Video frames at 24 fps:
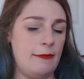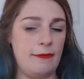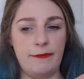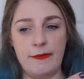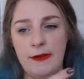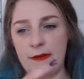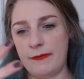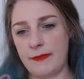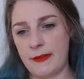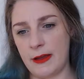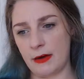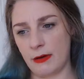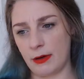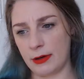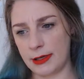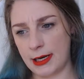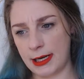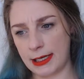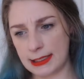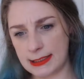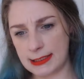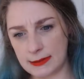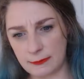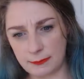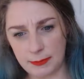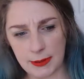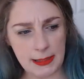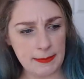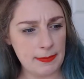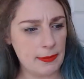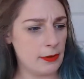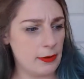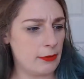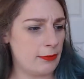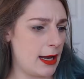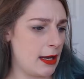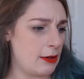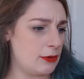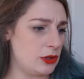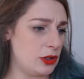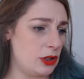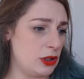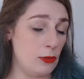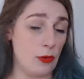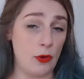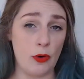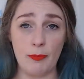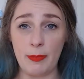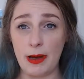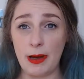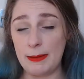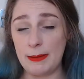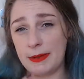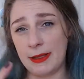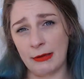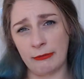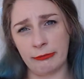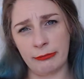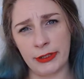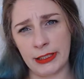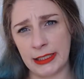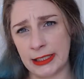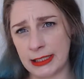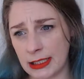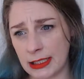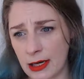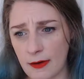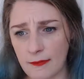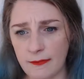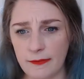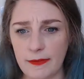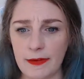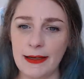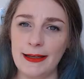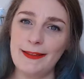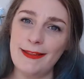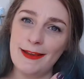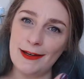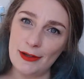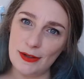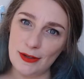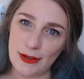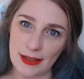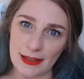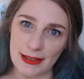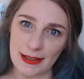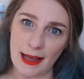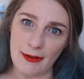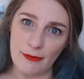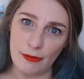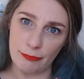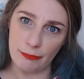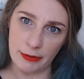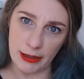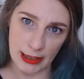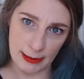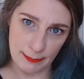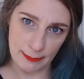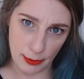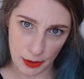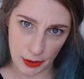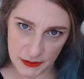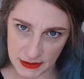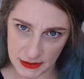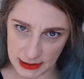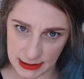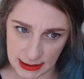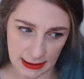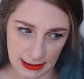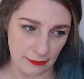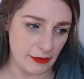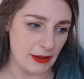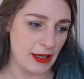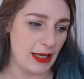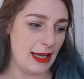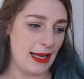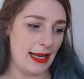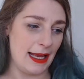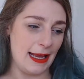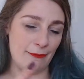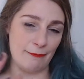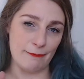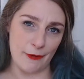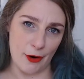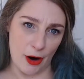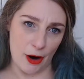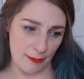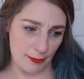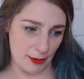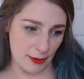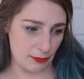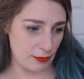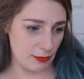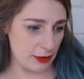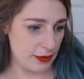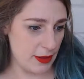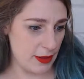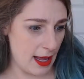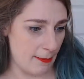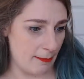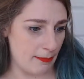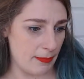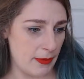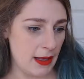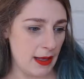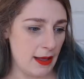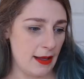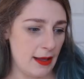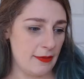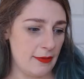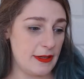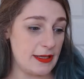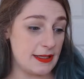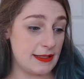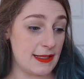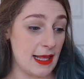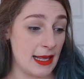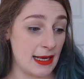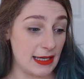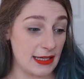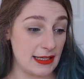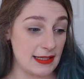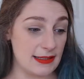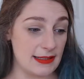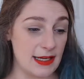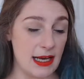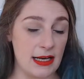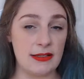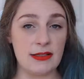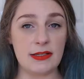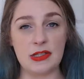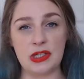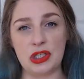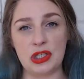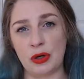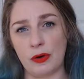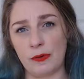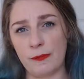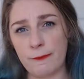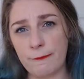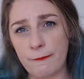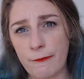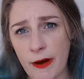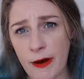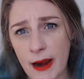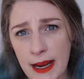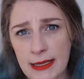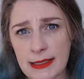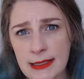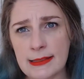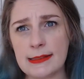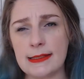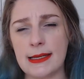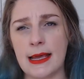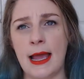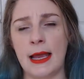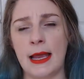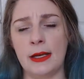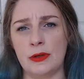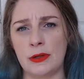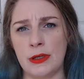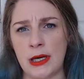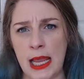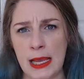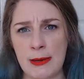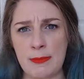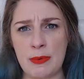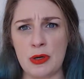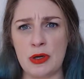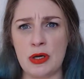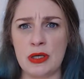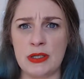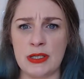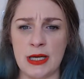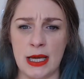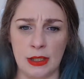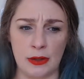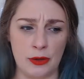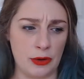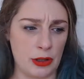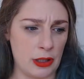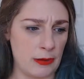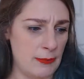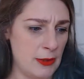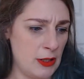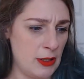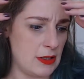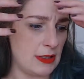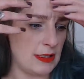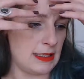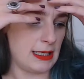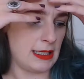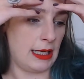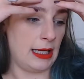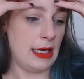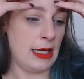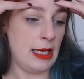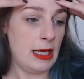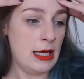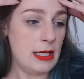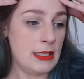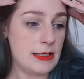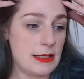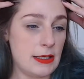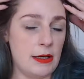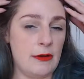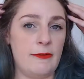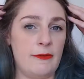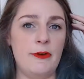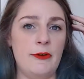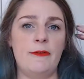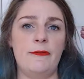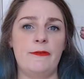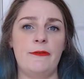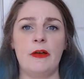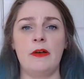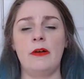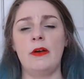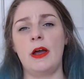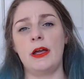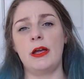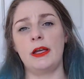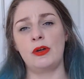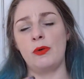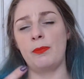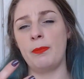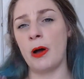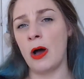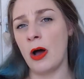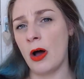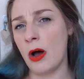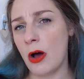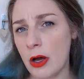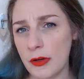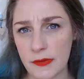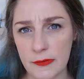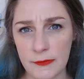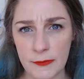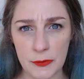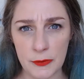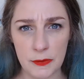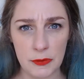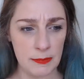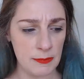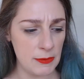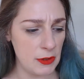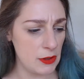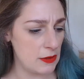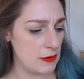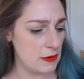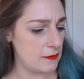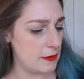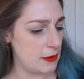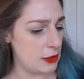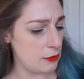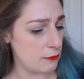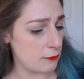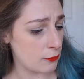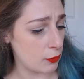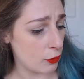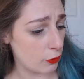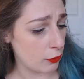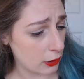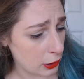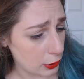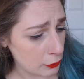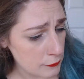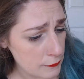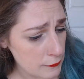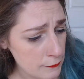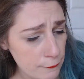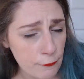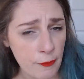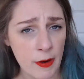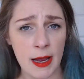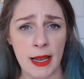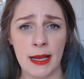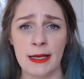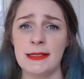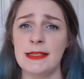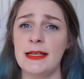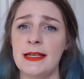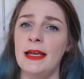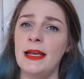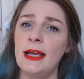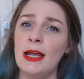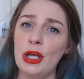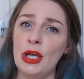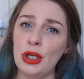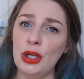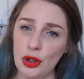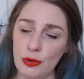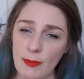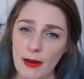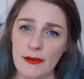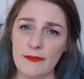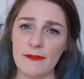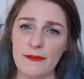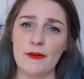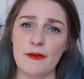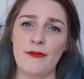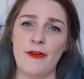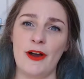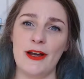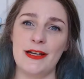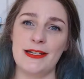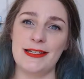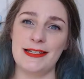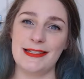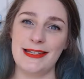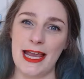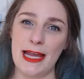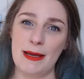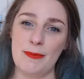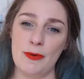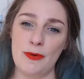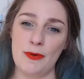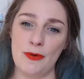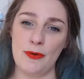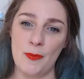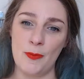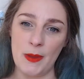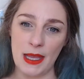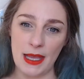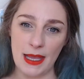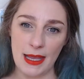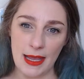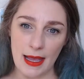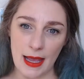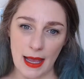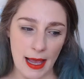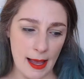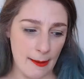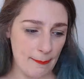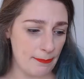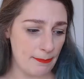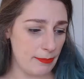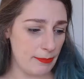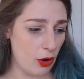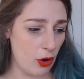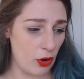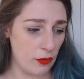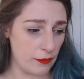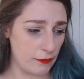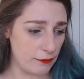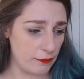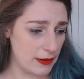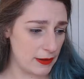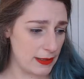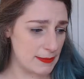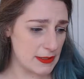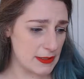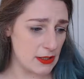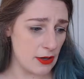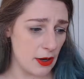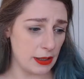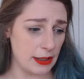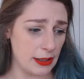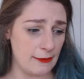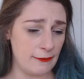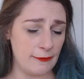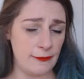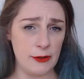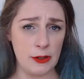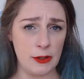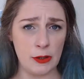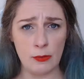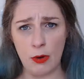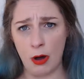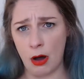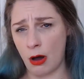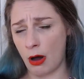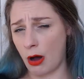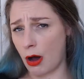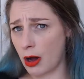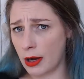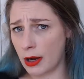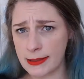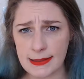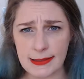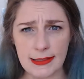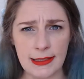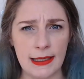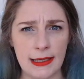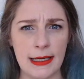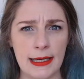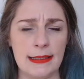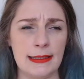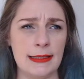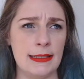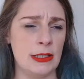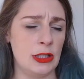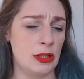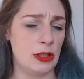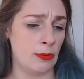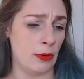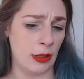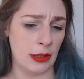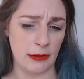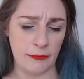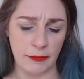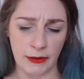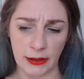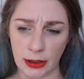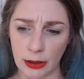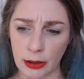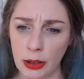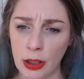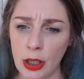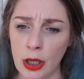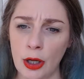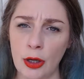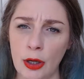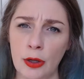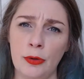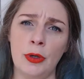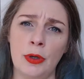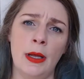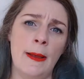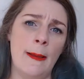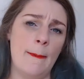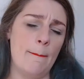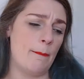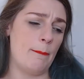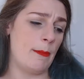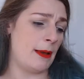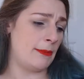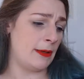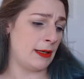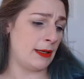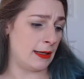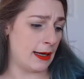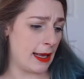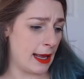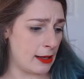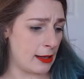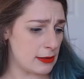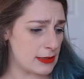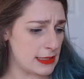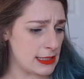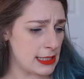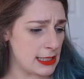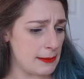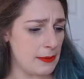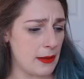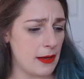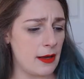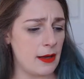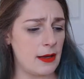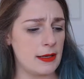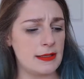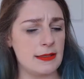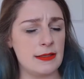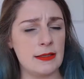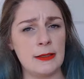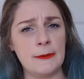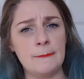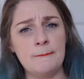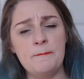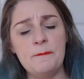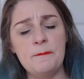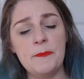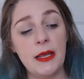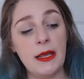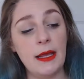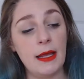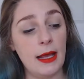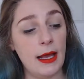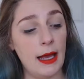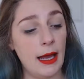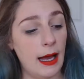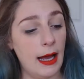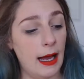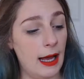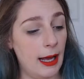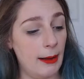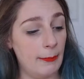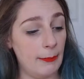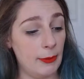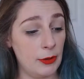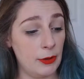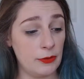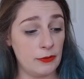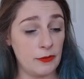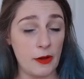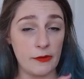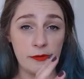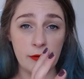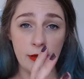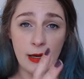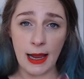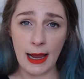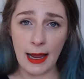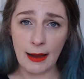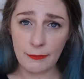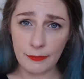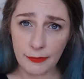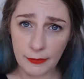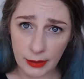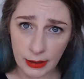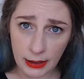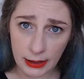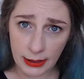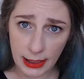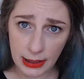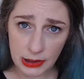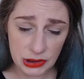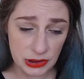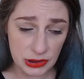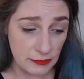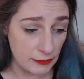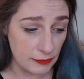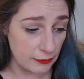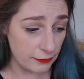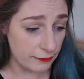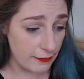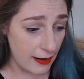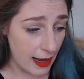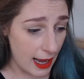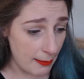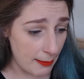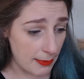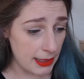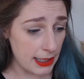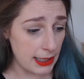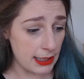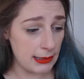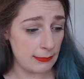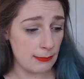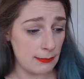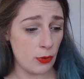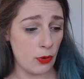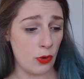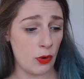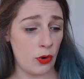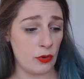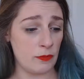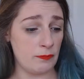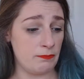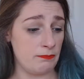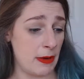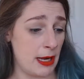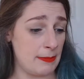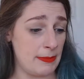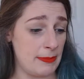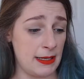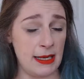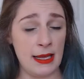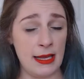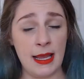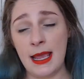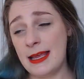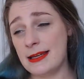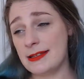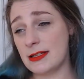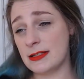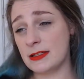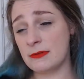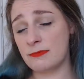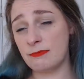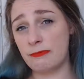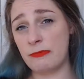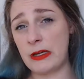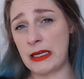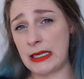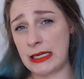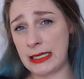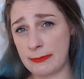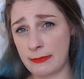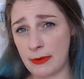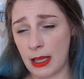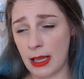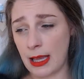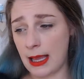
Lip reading: if there are negative people around you, or maybe they're really lovely, then you can have a really positive environment with them. This then extends to your friends and your neighborhood and your community. So if you feel like you're part of your community, you've got close friends, you may feel very stable. But on the flip side, if you are isolated, you are living alone, maybe an elderly person who doesn't have the connection of the family anymore, maybe doesn't really